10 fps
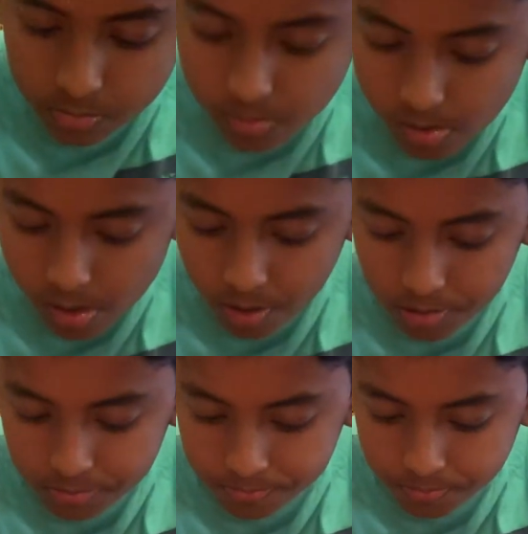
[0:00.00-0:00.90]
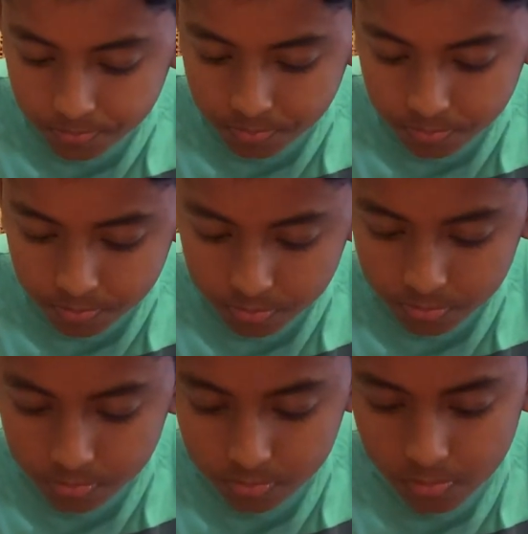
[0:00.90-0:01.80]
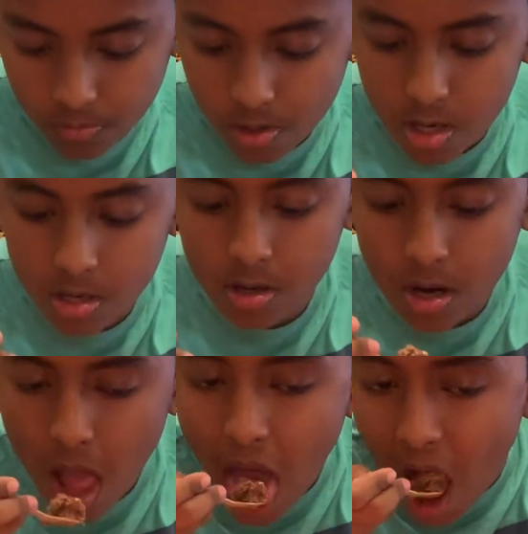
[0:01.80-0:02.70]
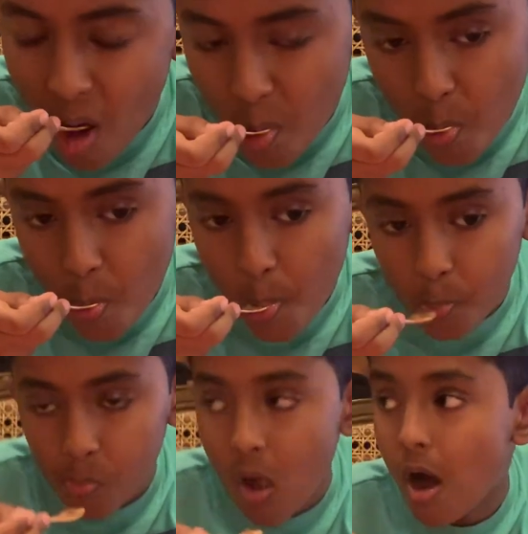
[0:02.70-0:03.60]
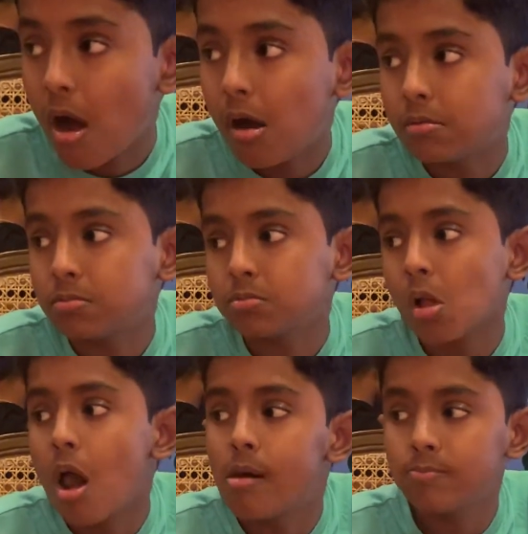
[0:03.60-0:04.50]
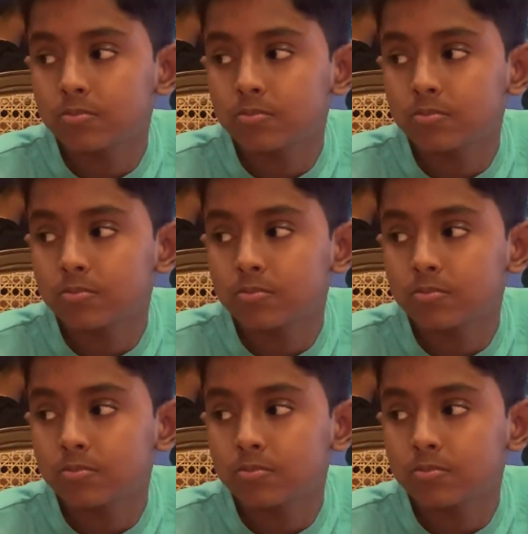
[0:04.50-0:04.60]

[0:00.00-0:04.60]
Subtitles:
Ferrero Rocher chocolate ice cream. Ayush, how does it taste?